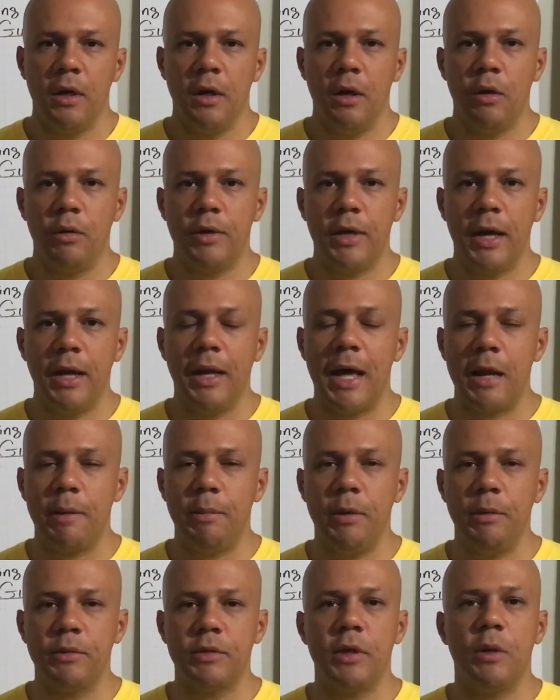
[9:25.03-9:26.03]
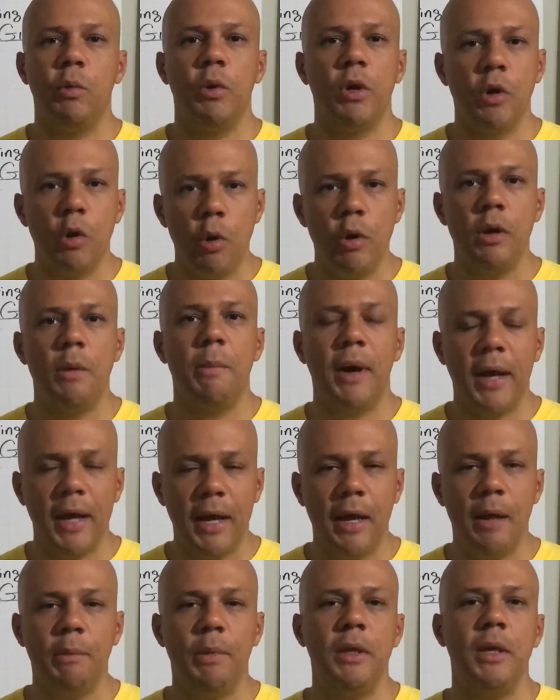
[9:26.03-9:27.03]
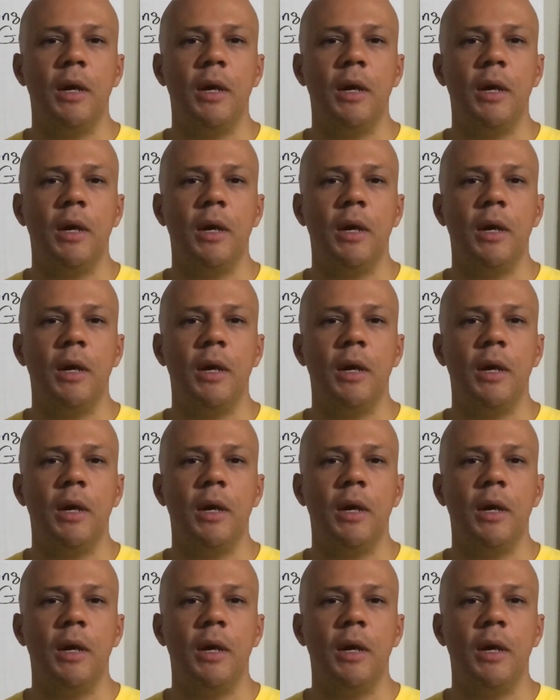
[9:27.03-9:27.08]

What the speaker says: Okay, a lot of people say, we're going to Miami.